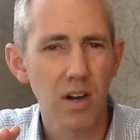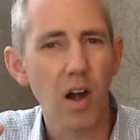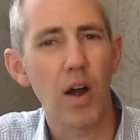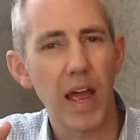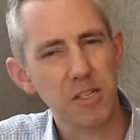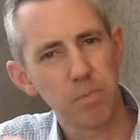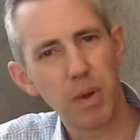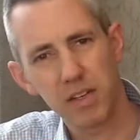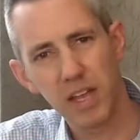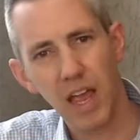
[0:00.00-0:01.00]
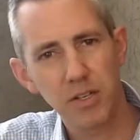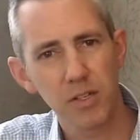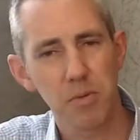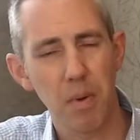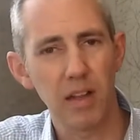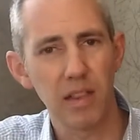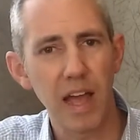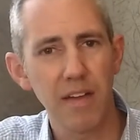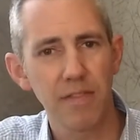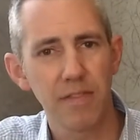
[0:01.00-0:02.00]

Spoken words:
our expectations about life